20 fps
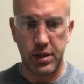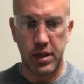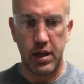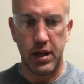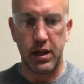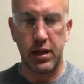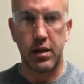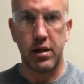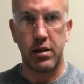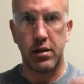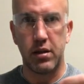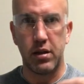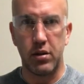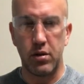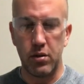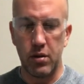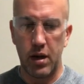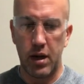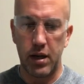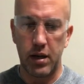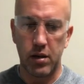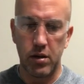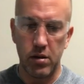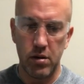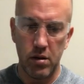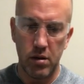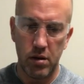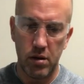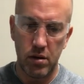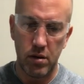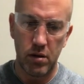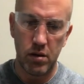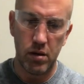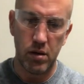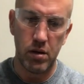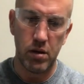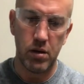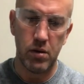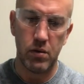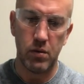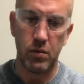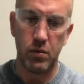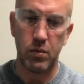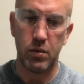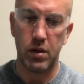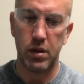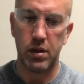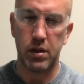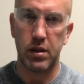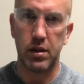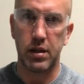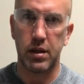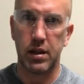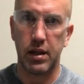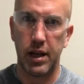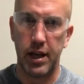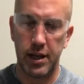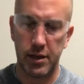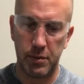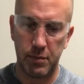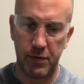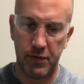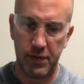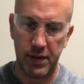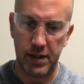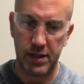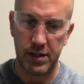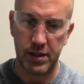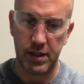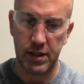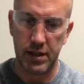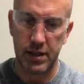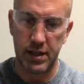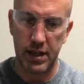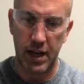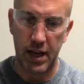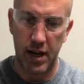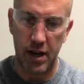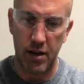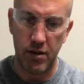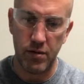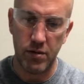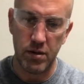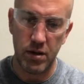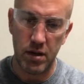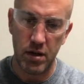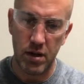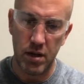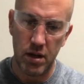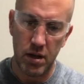take the new hanger with the clasp facing down,